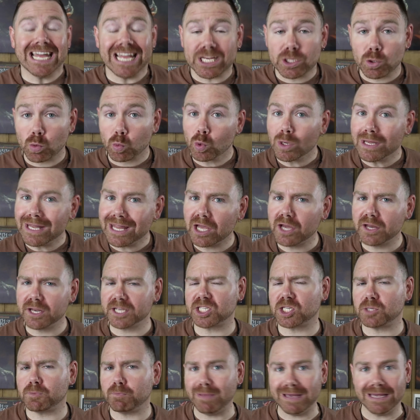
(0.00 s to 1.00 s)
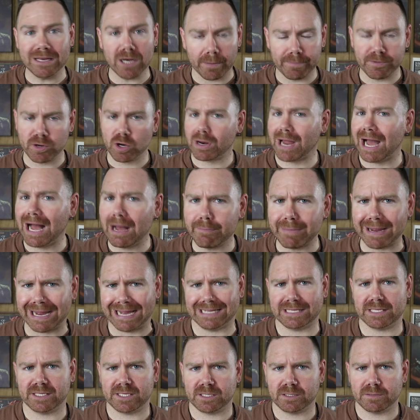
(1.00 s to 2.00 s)
it's really gonna speed up your
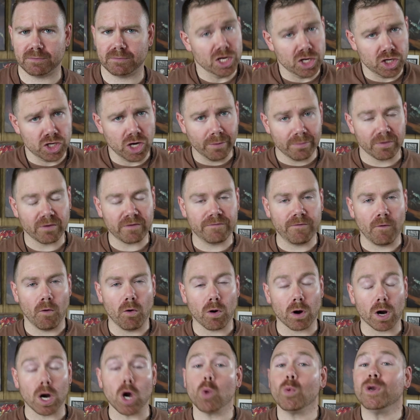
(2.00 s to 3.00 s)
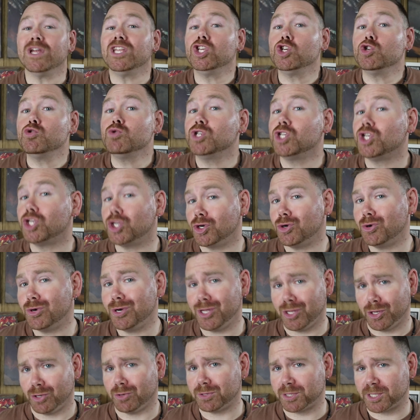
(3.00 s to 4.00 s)
combats. Number four, when you do
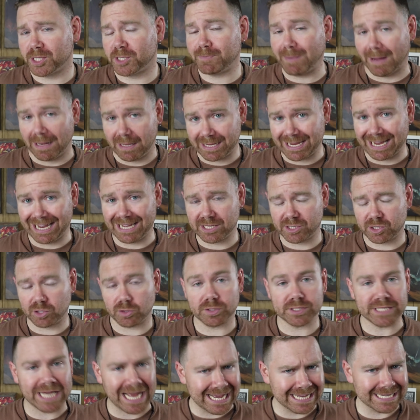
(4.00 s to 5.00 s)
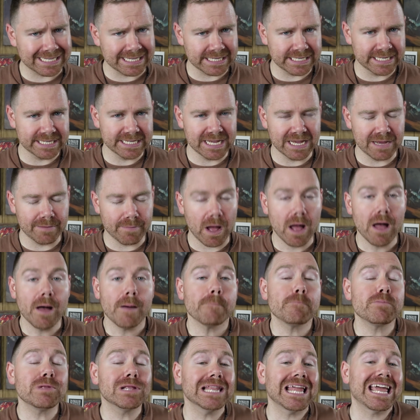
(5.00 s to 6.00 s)
use spellcasters as a DM,
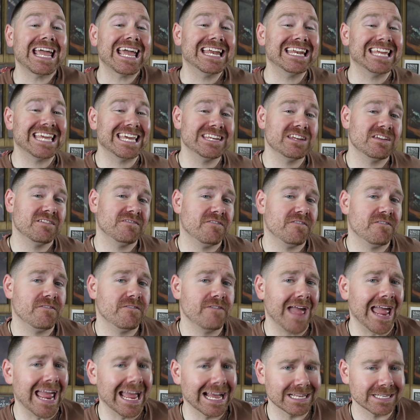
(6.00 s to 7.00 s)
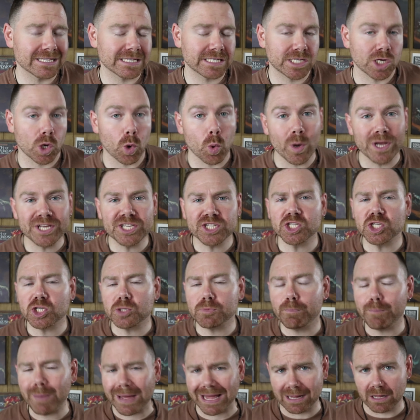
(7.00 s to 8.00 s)
plan in advance which
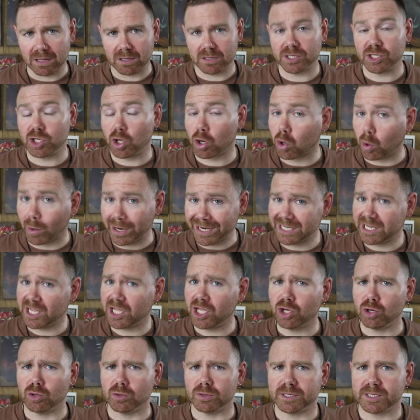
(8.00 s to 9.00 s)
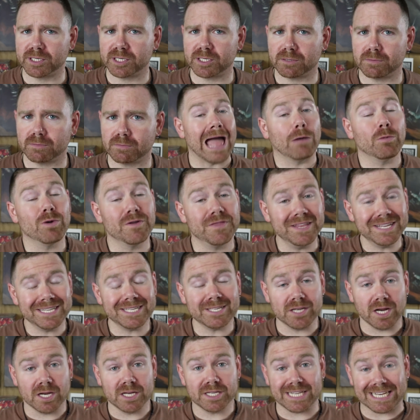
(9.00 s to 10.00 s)
spells you're going to use. And what
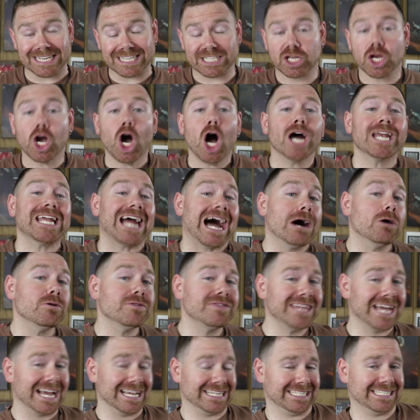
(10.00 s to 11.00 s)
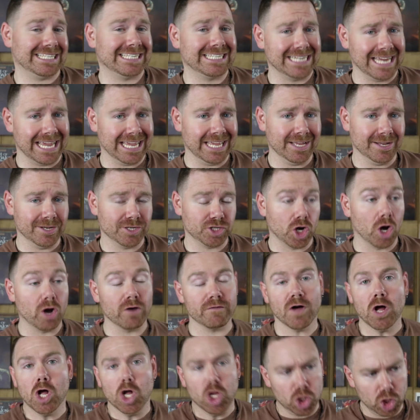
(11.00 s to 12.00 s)
this does is cut out that stage
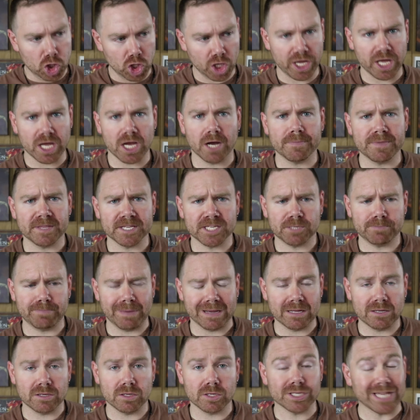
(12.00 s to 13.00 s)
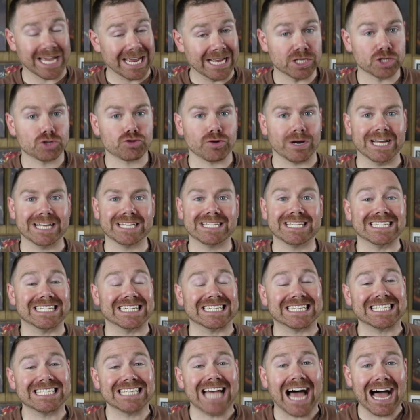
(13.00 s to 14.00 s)
of looking up the spells and trying to
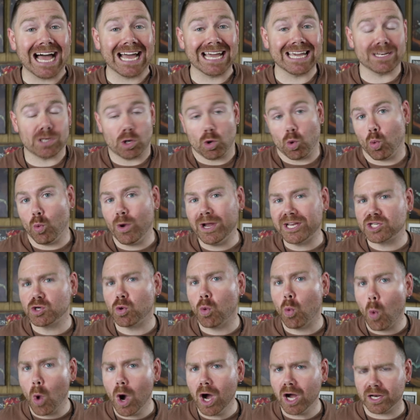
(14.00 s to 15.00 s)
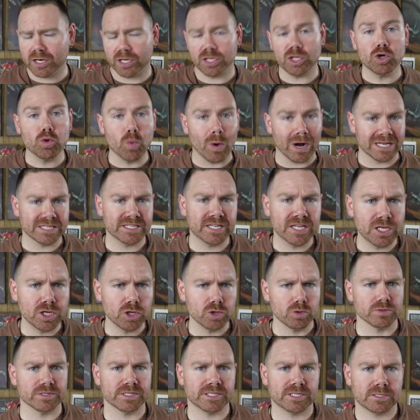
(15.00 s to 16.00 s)
decide which one you want to
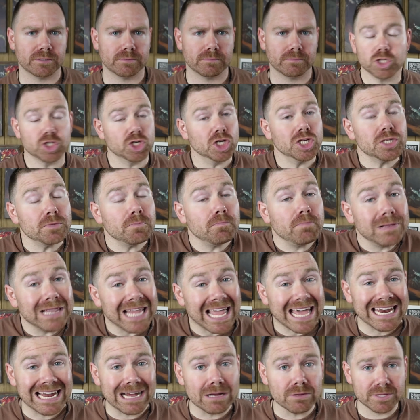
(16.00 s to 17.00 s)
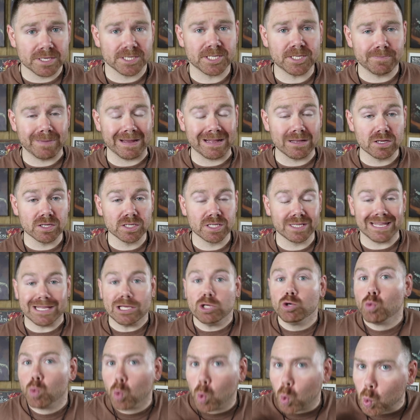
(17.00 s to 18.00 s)
use. Just plan out the spells that
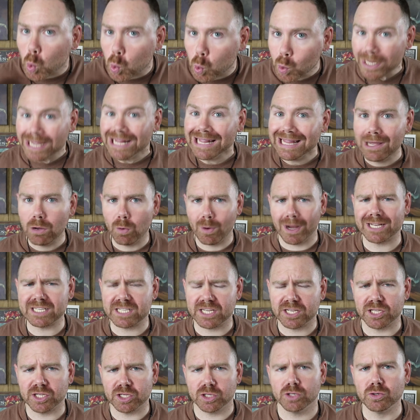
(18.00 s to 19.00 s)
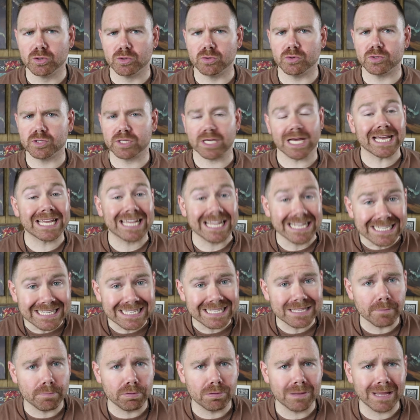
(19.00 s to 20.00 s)
you really want to use
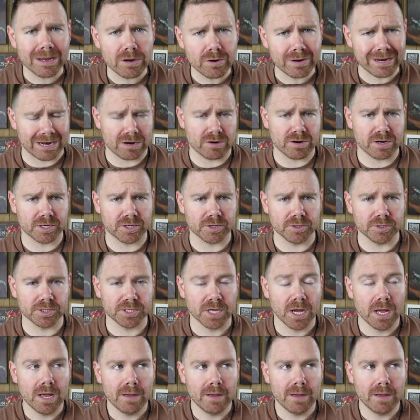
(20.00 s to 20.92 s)
against the player characters